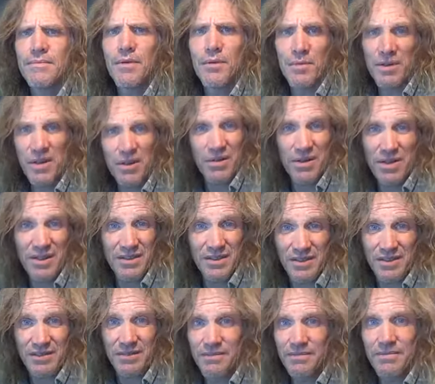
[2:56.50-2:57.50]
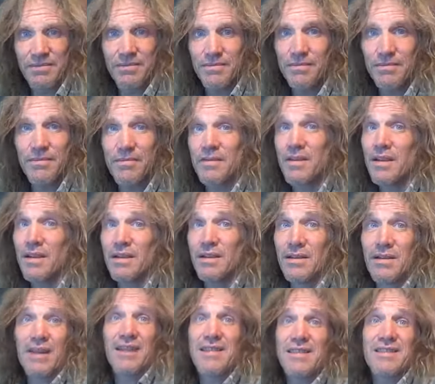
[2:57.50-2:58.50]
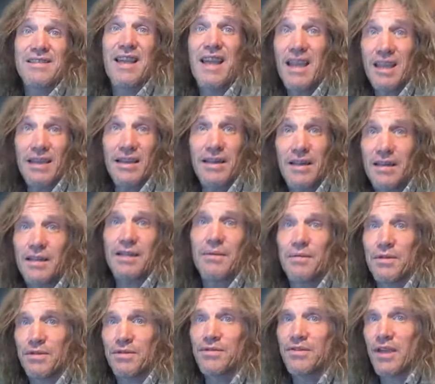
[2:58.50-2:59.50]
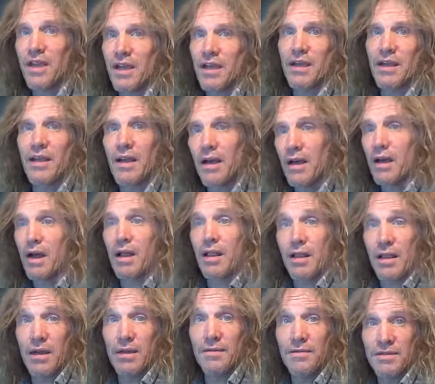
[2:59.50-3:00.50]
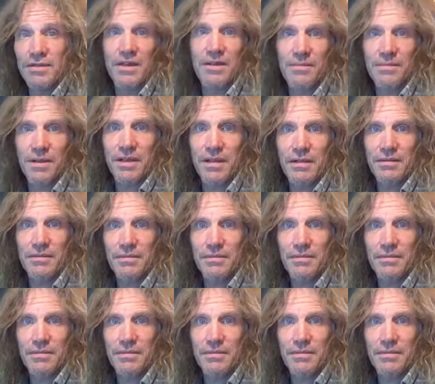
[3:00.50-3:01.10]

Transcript: but we know it doesn't, you're not saying anything when you say, oh, I love something,